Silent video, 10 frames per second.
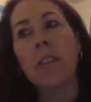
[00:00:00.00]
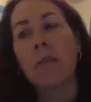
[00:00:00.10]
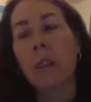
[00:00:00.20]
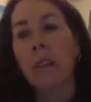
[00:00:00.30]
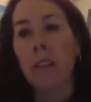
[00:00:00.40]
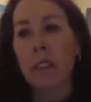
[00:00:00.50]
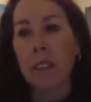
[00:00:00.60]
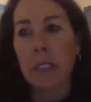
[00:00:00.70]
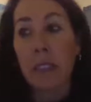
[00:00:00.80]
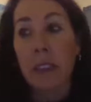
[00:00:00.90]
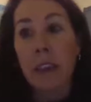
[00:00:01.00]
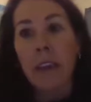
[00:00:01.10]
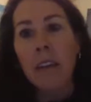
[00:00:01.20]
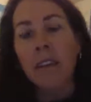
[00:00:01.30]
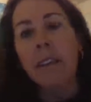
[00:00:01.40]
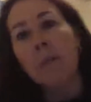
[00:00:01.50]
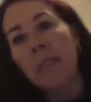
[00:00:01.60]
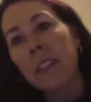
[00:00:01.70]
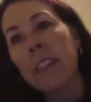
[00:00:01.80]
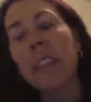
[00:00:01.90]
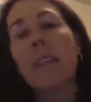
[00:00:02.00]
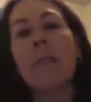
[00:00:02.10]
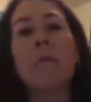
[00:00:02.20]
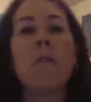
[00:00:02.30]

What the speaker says: whether it's liberalism or